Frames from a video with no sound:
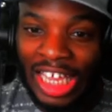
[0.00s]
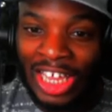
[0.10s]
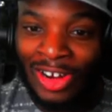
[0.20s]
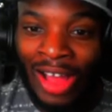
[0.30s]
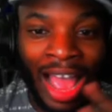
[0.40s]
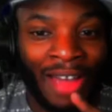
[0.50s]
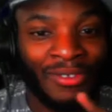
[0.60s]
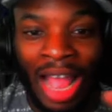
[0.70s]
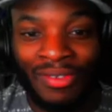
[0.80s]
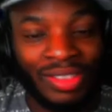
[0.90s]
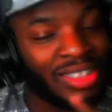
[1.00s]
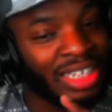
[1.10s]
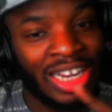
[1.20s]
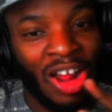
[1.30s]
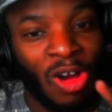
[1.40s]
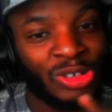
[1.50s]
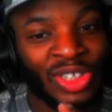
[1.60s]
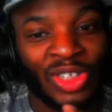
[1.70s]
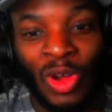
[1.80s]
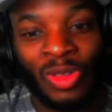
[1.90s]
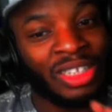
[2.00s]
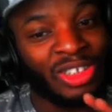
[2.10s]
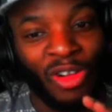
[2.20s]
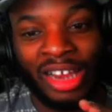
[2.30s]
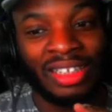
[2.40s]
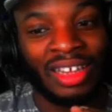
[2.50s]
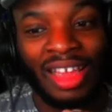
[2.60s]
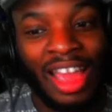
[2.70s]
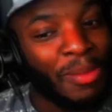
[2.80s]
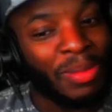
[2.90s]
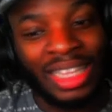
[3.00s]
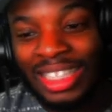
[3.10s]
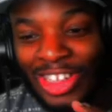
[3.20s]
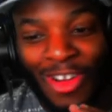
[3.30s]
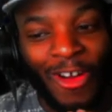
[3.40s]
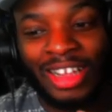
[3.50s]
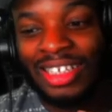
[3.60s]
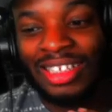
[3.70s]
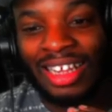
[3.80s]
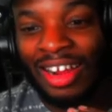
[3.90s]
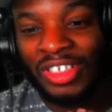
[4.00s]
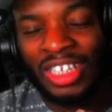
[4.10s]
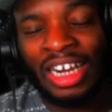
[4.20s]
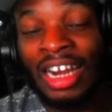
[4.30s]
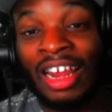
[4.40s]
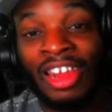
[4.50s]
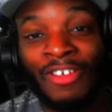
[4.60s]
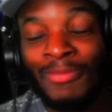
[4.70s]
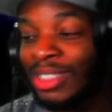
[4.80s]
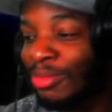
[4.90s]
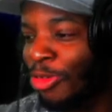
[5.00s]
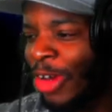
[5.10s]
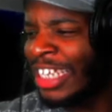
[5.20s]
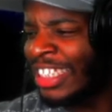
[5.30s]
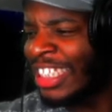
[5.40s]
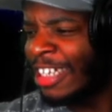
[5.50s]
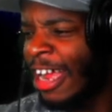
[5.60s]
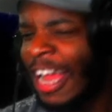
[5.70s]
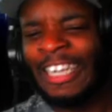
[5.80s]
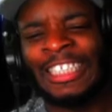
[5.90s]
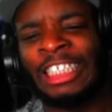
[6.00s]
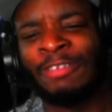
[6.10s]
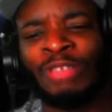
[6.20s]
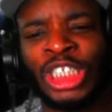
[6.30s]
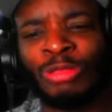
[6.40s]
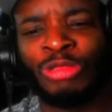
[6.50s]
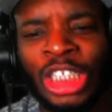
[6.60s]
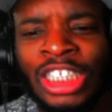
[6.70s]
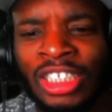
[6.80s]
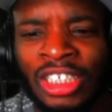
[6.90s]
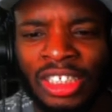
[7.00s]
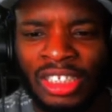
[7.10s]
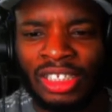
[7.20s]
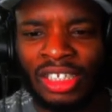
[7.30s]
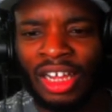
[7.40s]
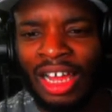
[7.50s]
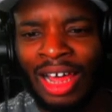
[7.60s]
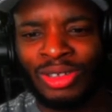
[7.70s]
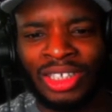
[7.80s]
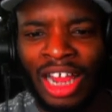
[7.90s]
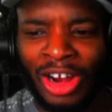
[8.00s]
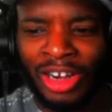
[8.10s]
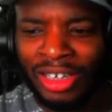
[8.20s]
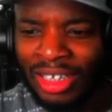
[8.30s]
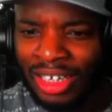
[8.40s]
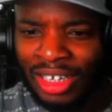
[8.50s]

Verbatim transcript: You know, I haven't seen ultras go this crazy, but this is the craziest that I've seen. And I love me some crazy. I love me some crazy. Oh, should I hurt?